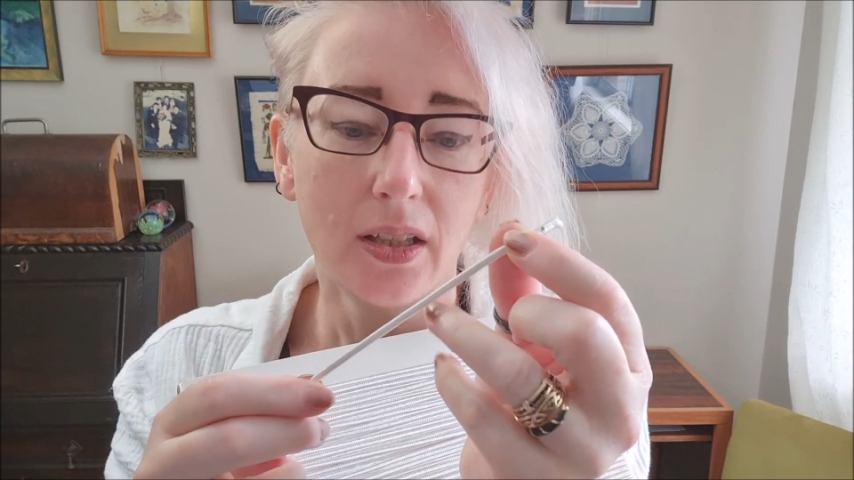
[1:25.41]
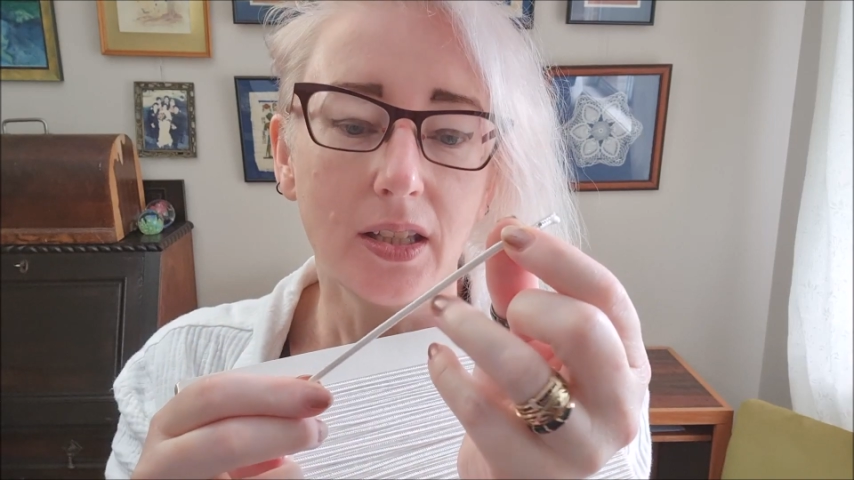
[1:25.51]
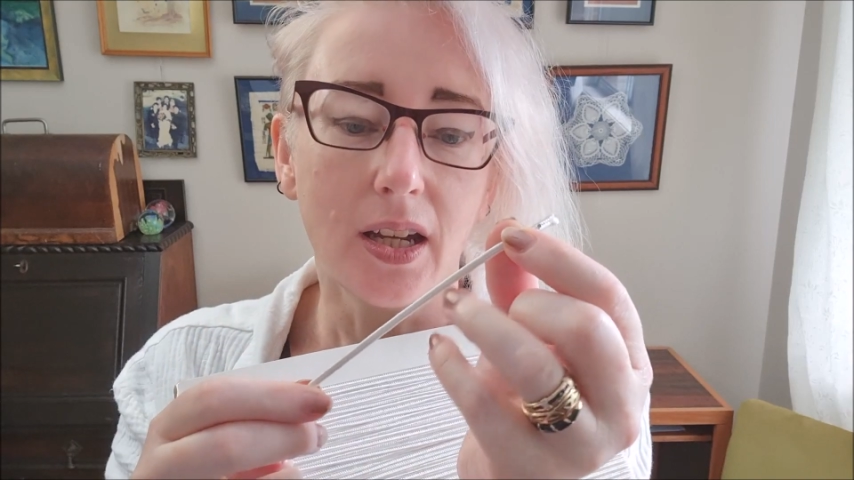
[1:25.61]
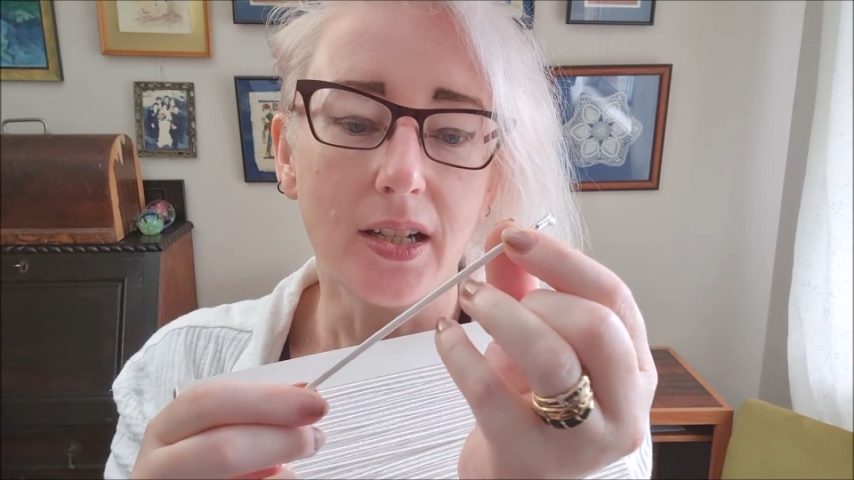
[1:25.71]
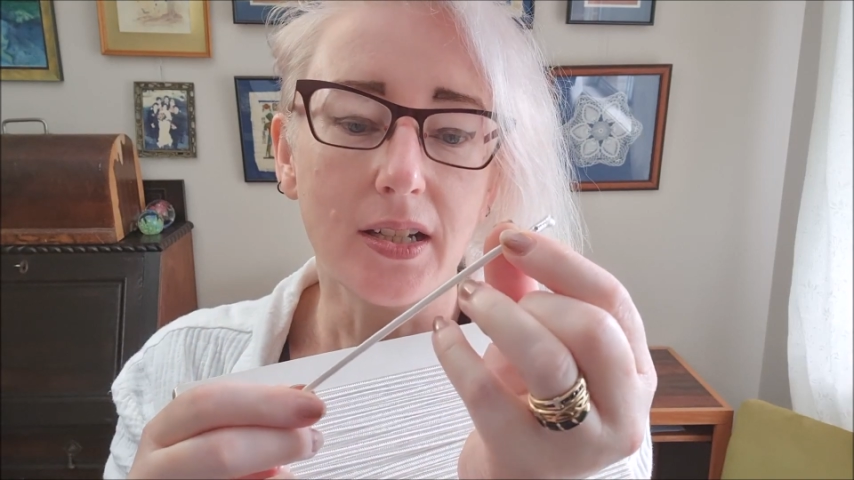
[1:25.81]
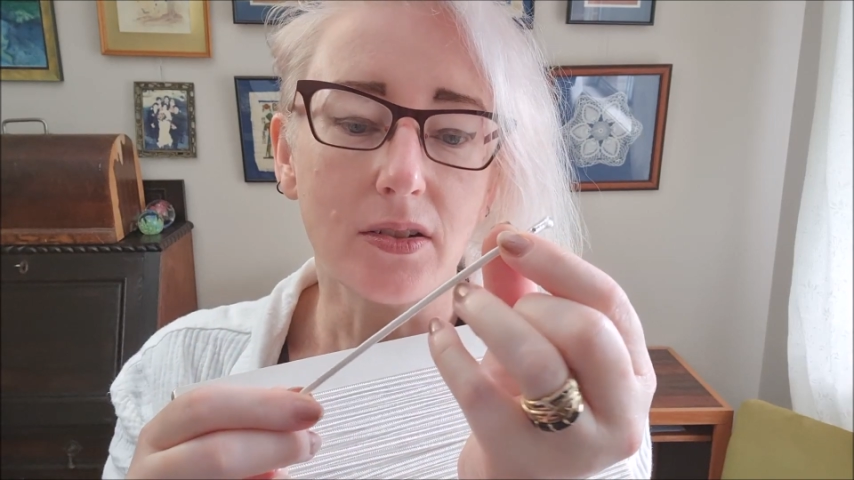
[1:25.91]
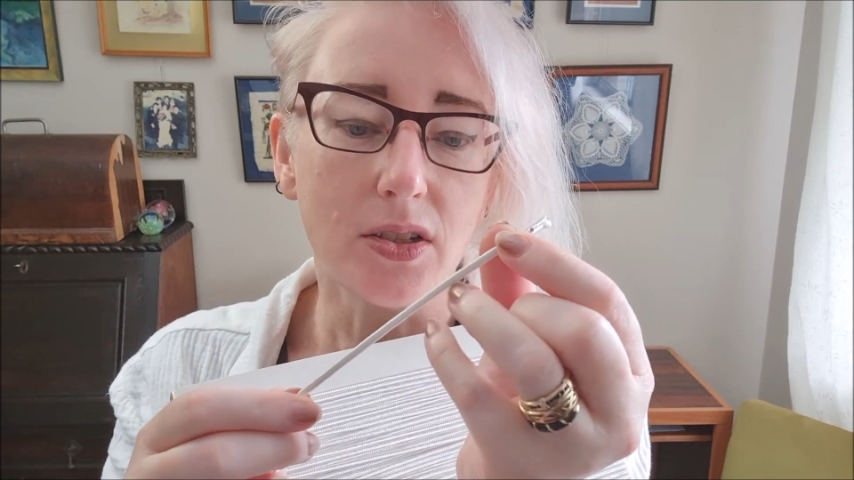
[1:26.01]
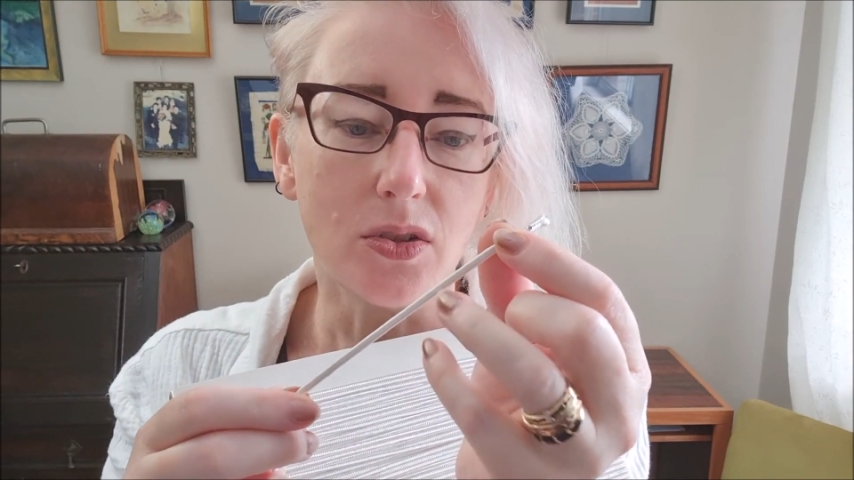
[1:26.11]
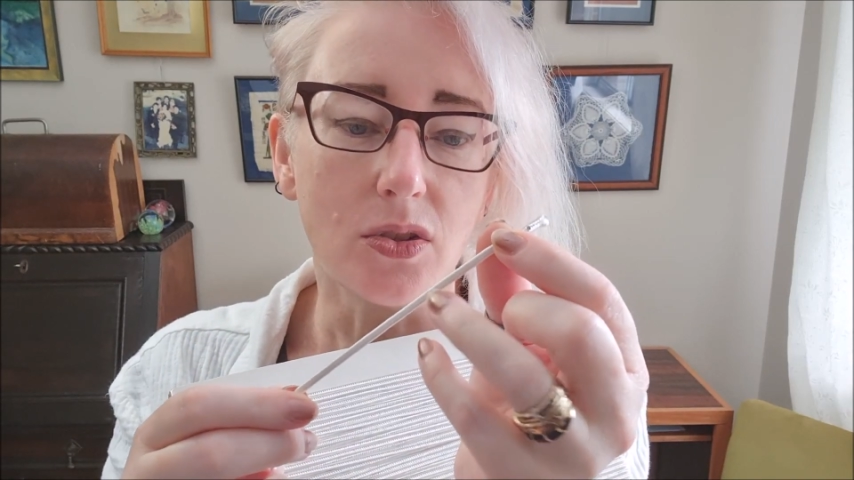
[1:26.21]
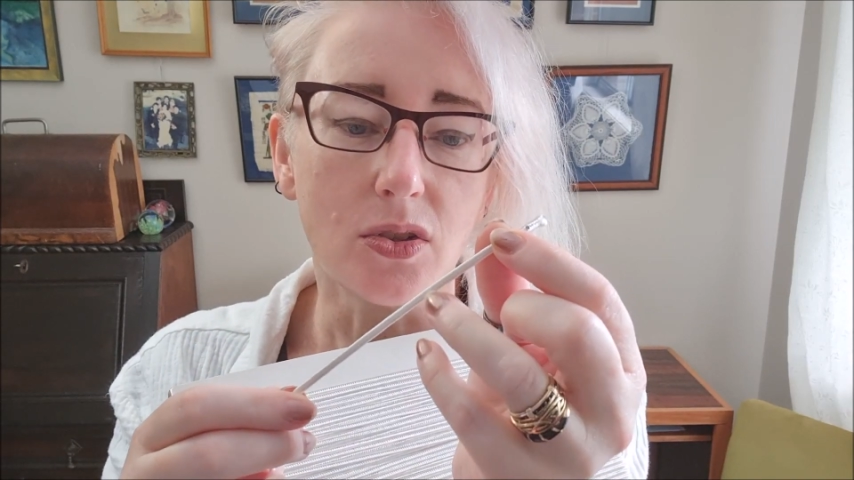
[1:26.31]
The idea
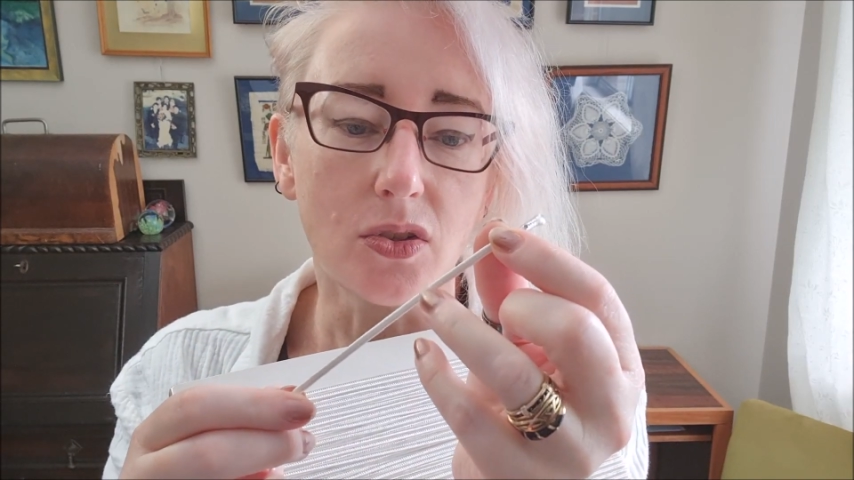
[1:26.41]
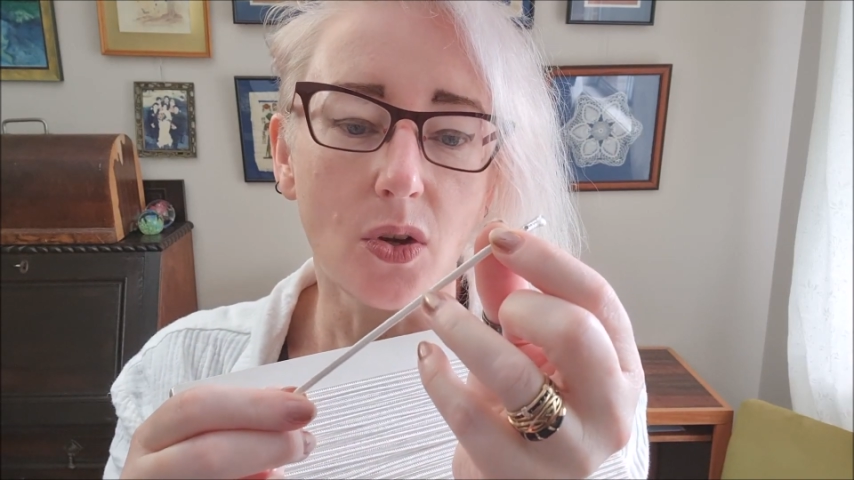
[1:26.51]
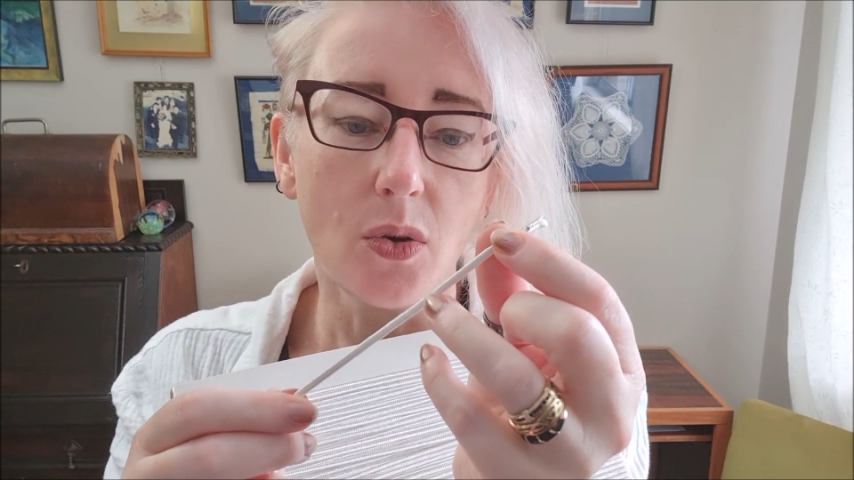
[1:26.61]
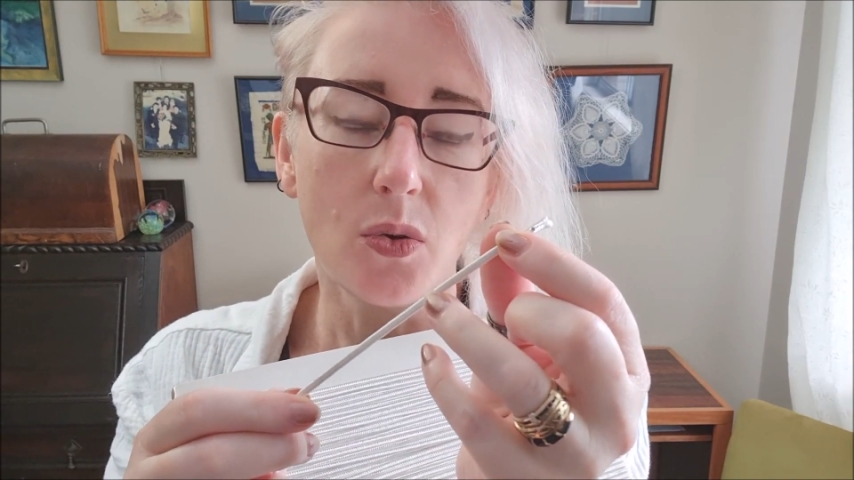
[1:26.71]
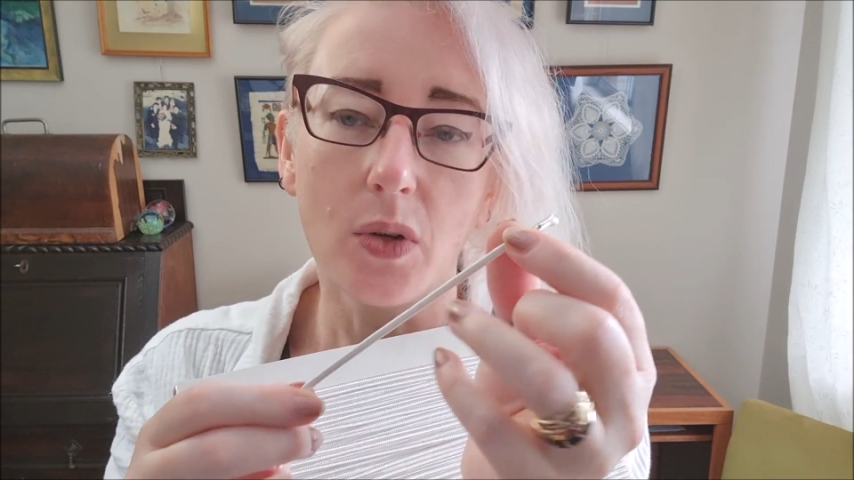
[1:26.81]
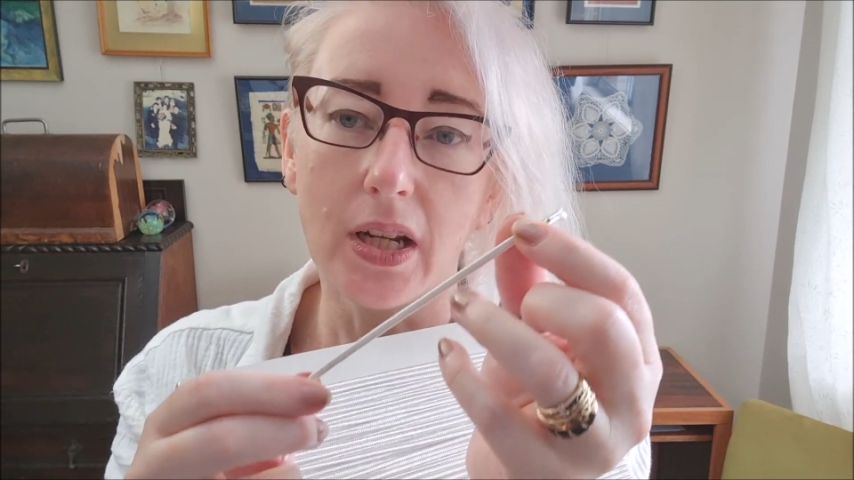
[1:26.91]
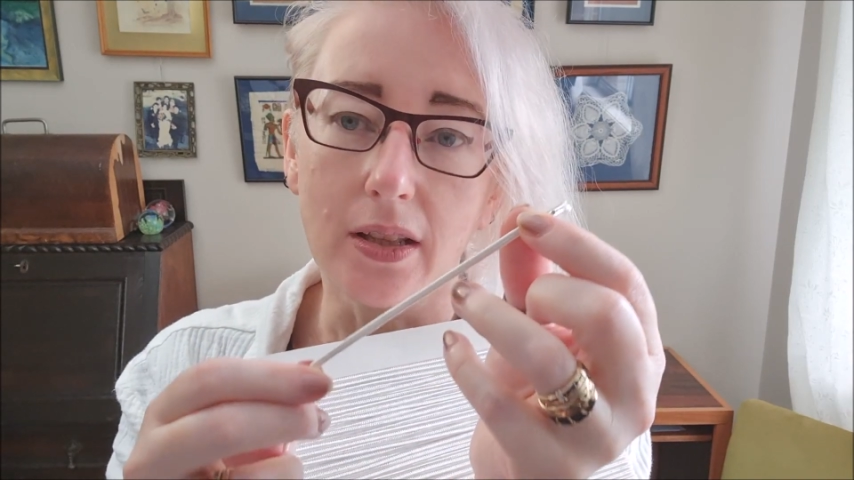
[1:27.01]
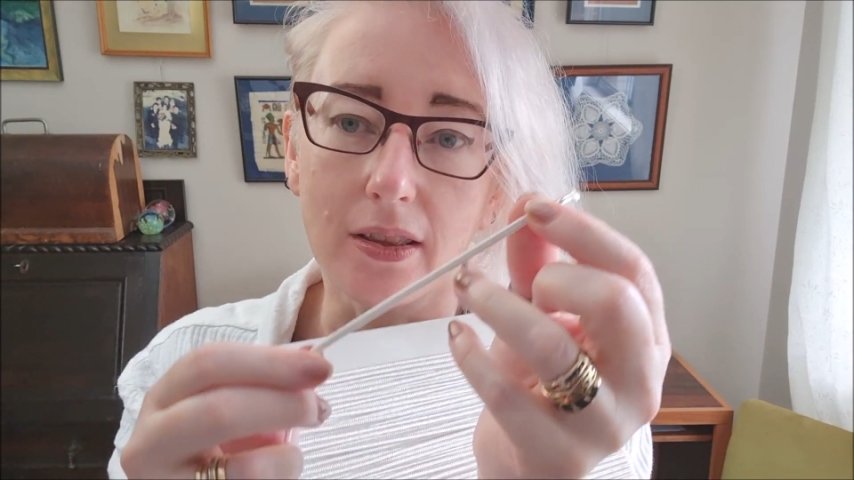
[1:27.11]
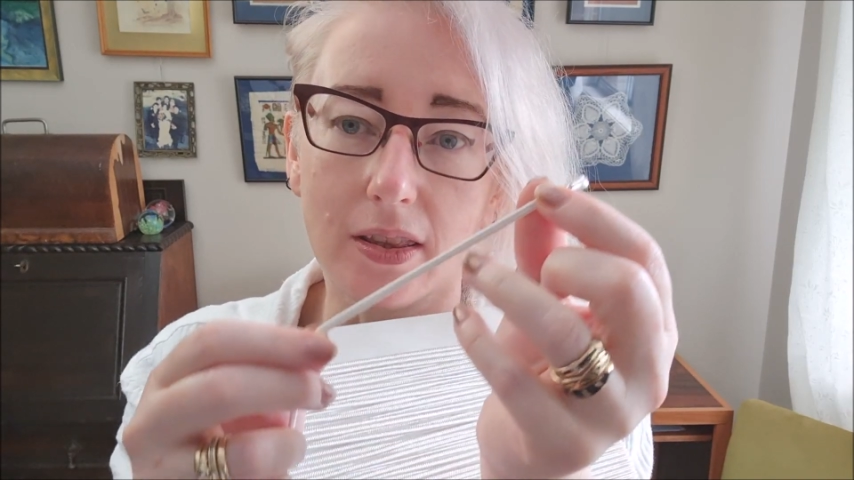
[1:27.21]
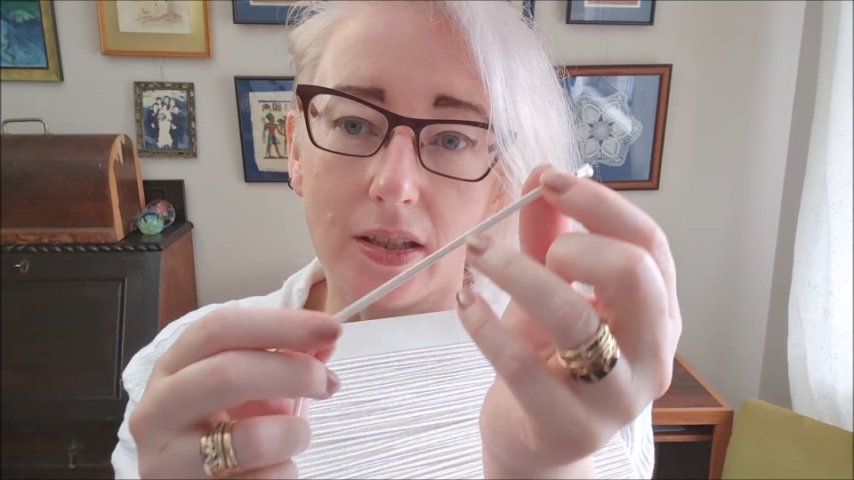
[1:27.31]
is you sew
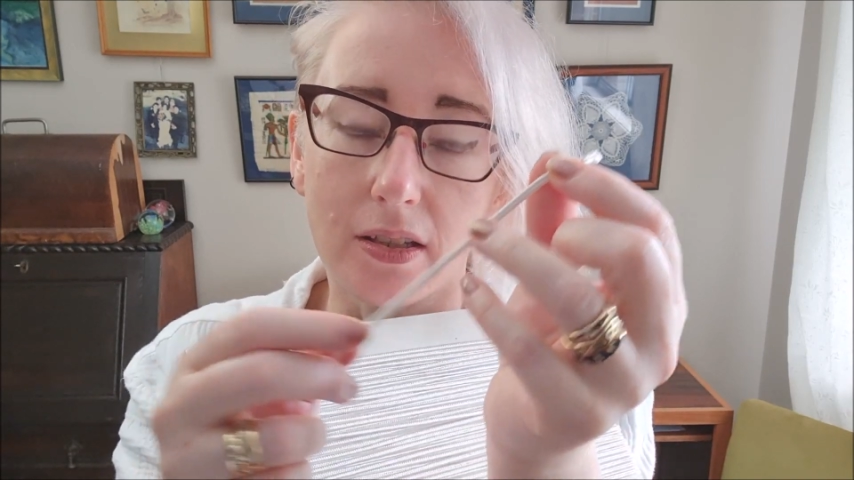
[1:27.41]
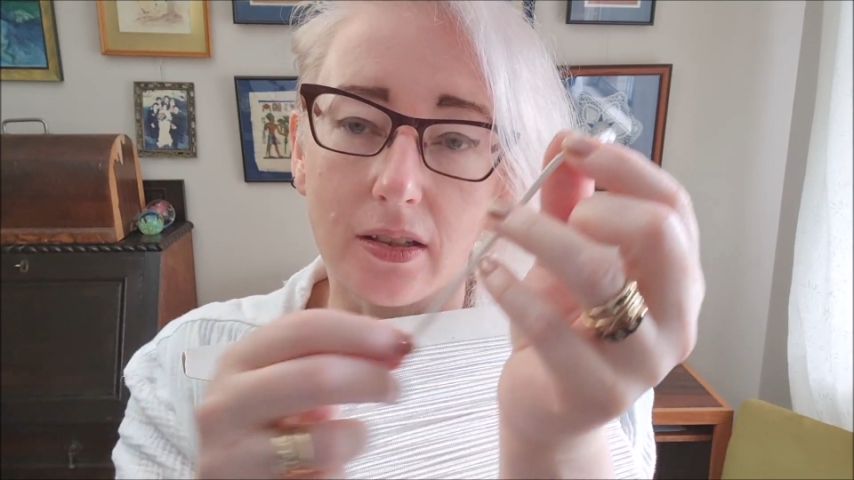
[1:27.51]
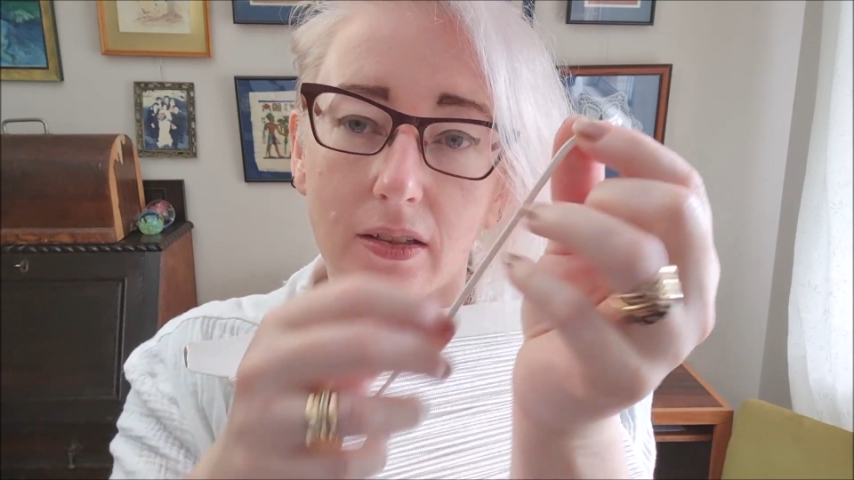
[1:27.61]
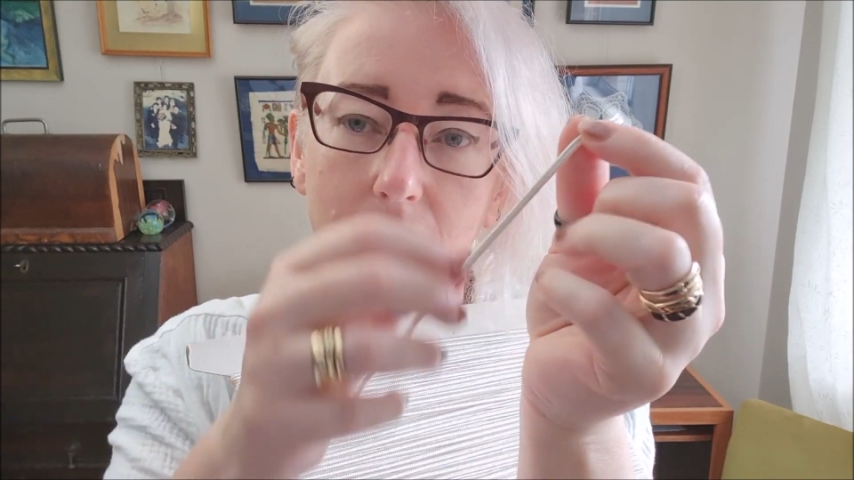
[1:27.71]
in the,